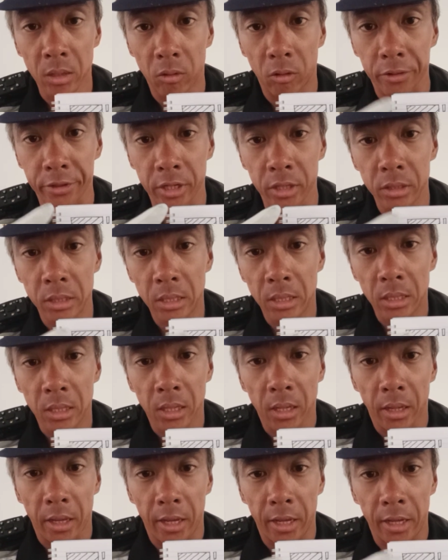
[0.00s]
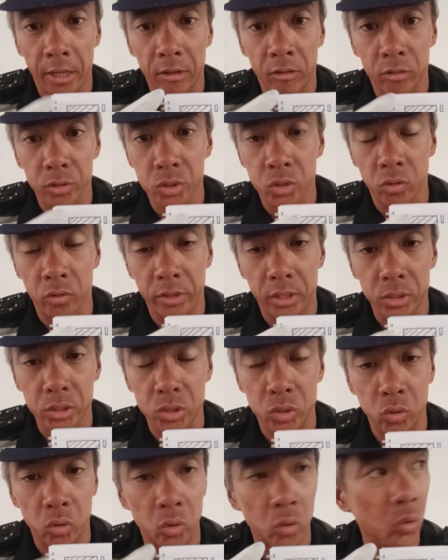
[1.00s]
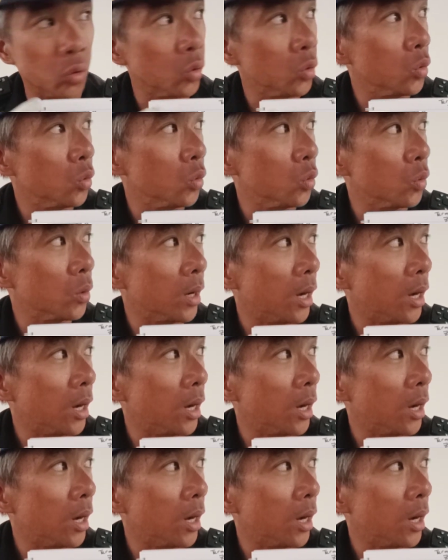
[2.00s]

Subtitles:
Okay? And also is to